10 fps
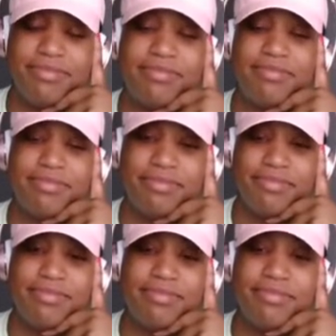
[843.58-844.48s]

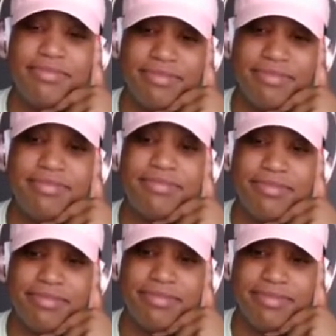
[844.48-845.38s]

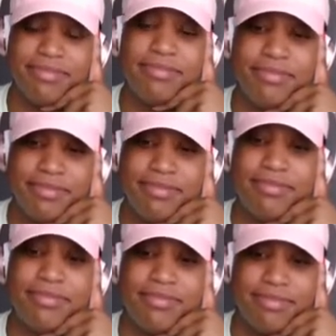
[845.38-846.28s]

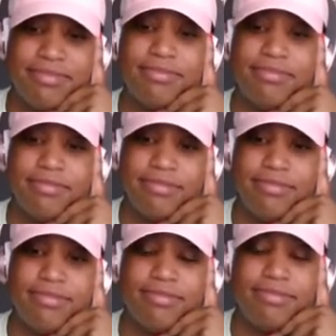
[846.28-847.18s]
This person isn't speaking.